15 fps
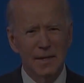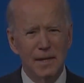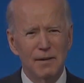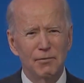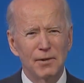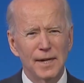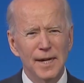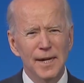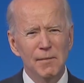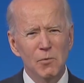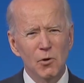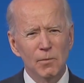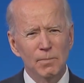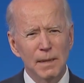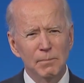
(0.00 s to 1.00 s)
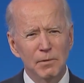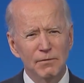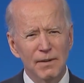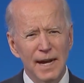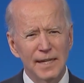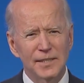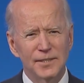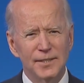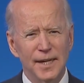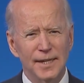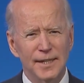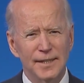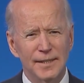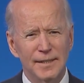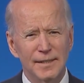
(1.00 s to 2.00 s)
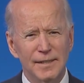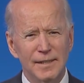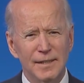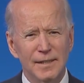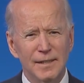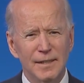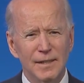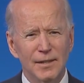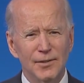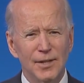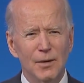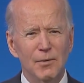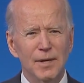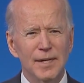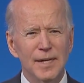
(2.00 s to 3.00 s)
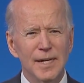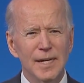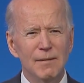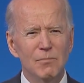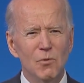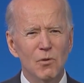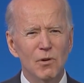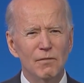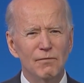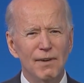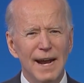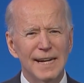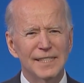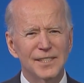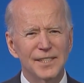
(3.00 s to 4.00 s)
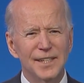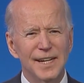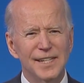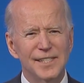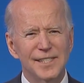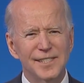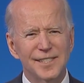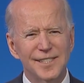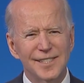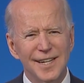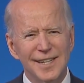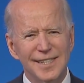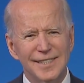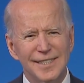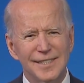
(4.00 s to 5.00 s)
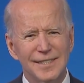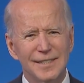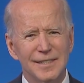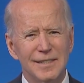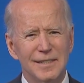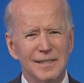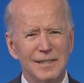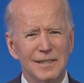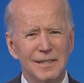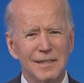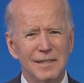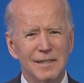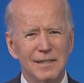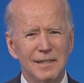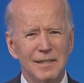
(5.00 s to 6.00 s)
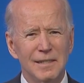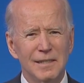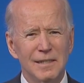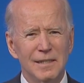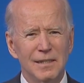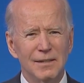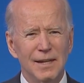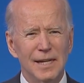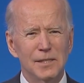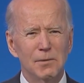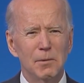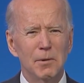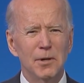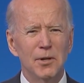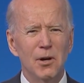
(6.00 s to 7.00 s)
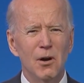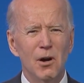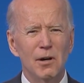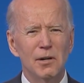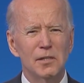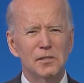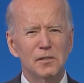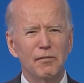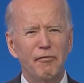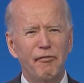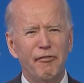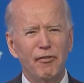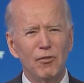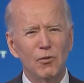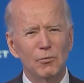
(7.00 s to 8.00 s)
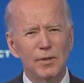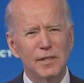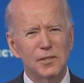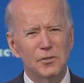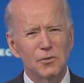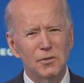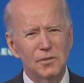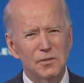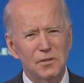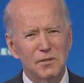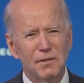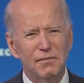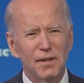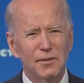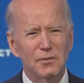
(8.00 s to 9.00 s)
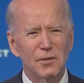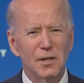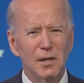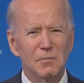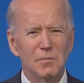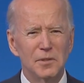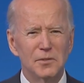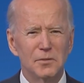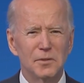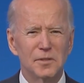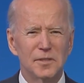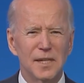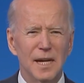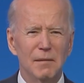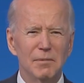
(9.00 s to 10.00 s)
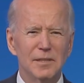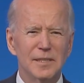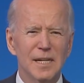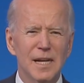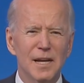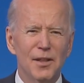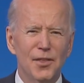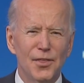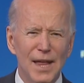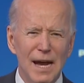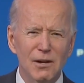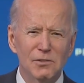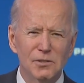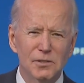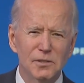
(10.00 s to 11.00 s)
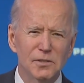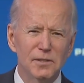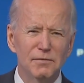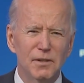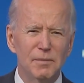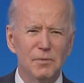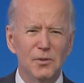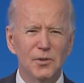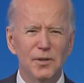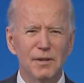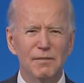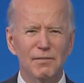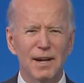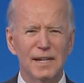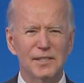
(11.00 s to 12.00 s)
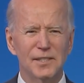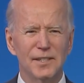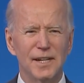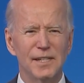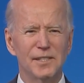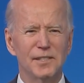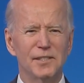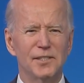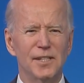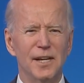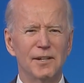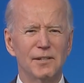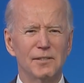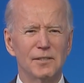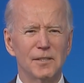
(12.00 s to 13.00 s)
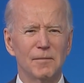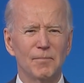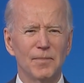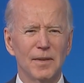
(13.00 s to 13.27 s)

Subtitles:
If we're getting more people vaccinated, then we need more vaccination sites. That's where we're going to harness the full resources of the federal government to establish thousands of community vaccination centers.